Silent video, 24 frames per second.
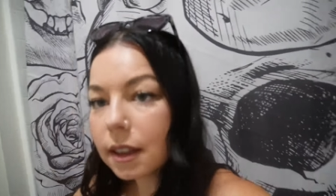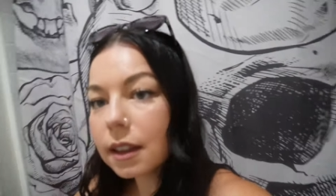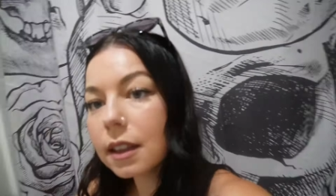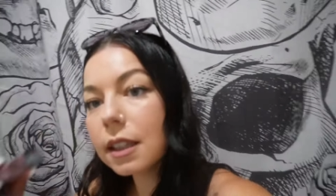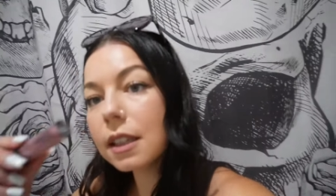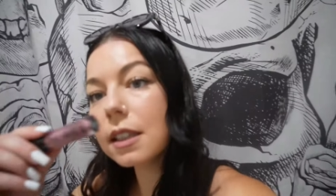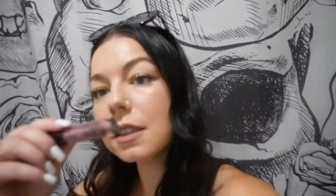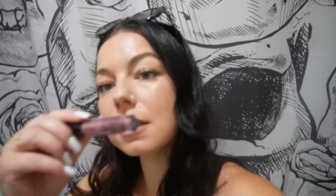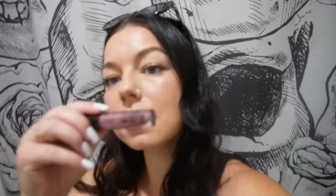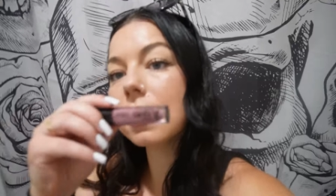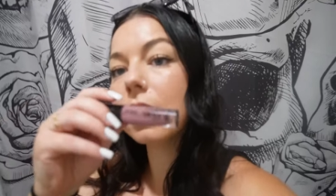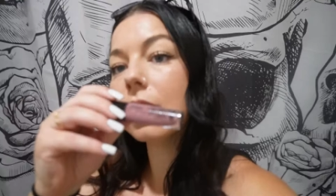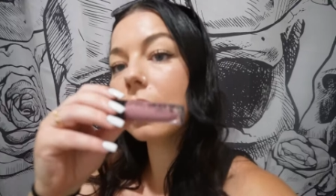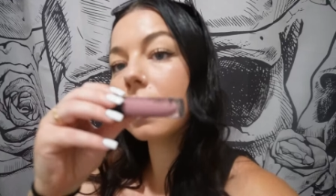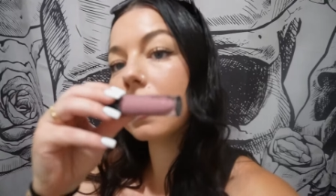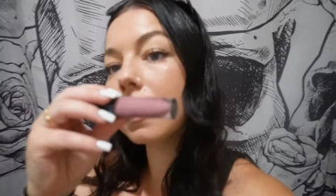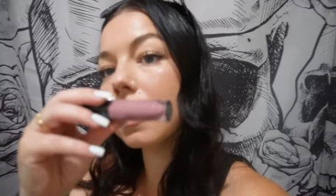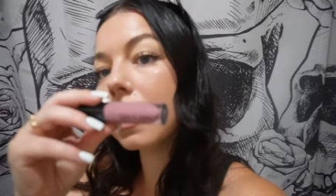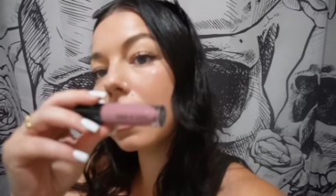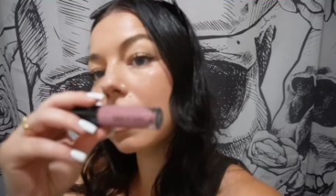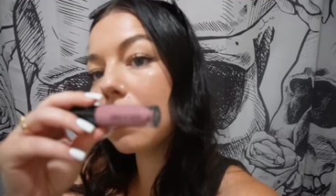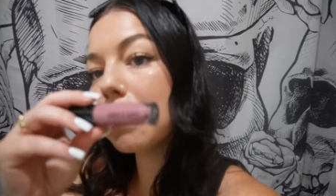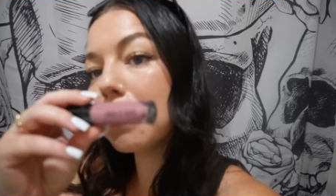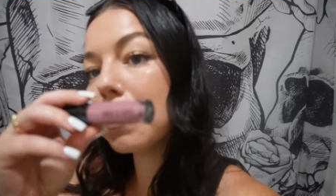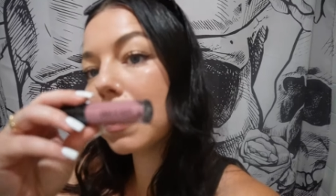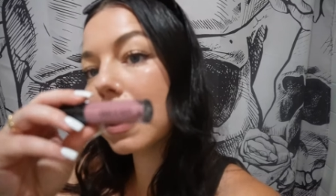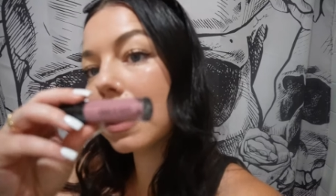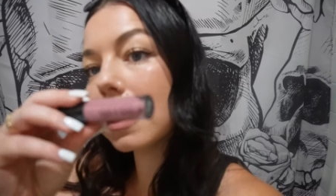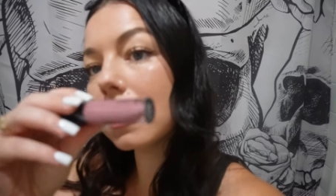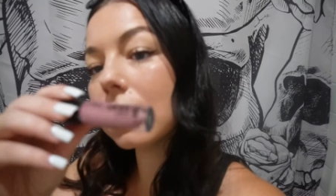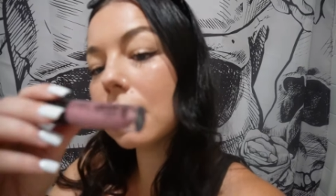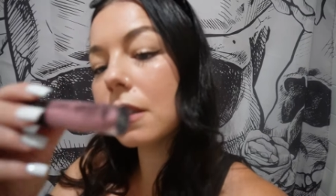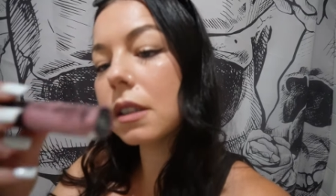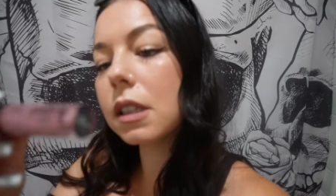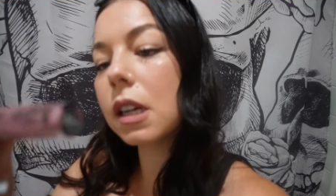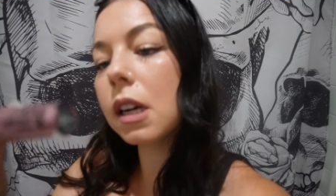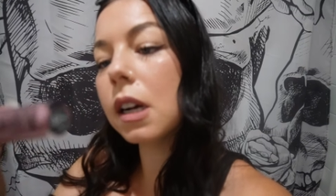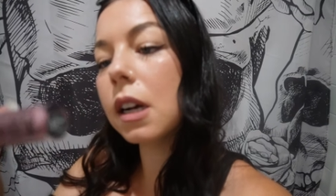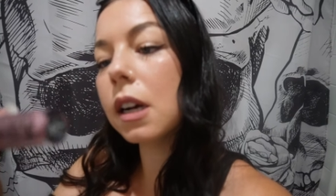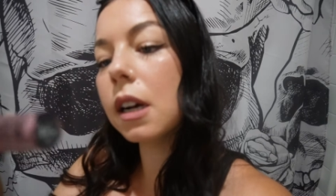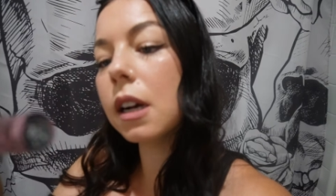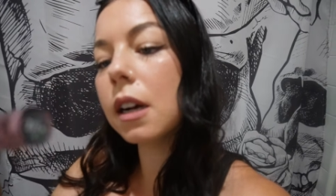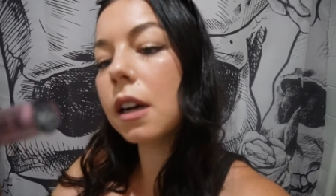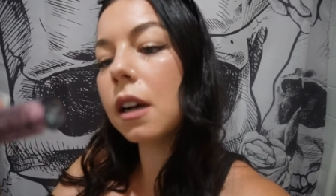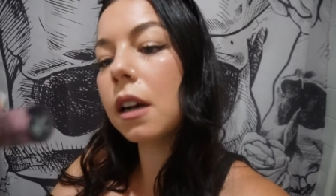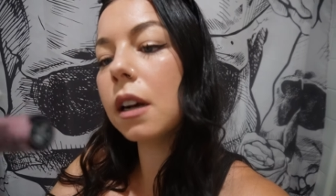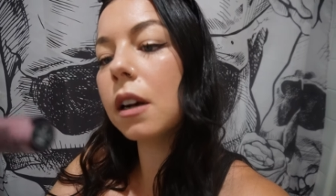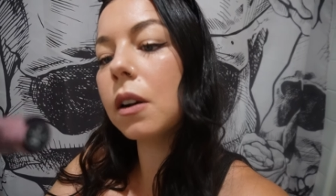this lip,
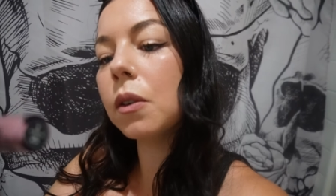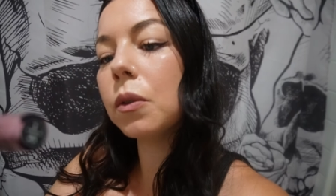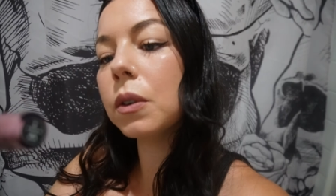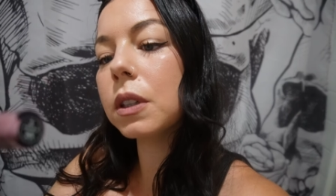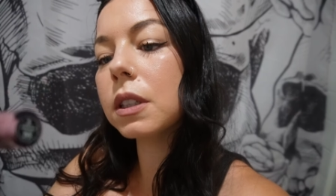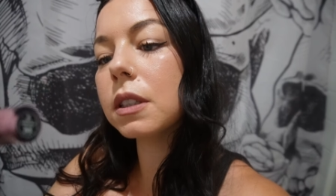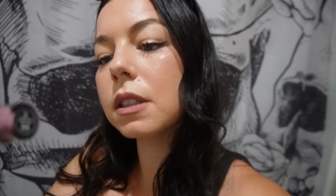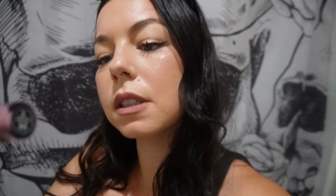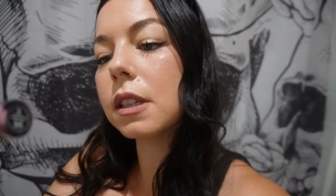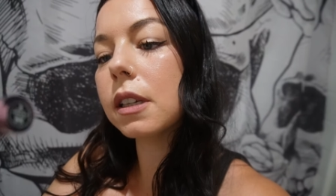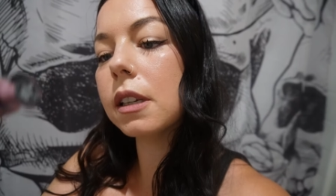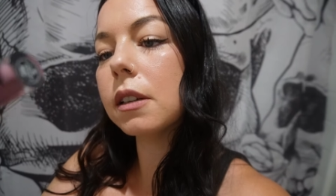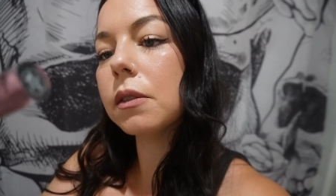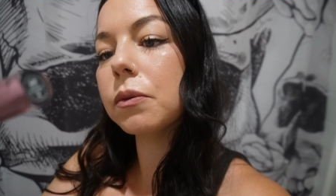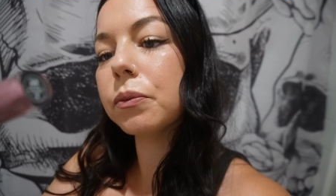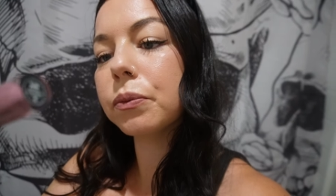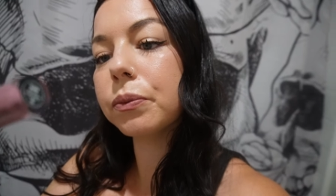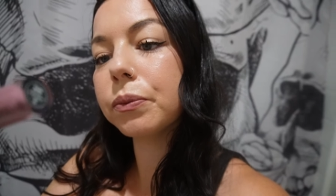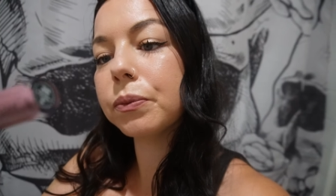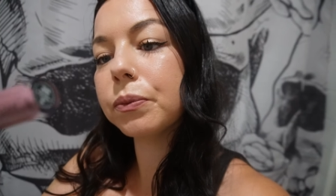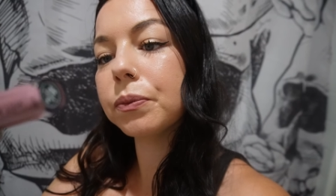uh, what is it?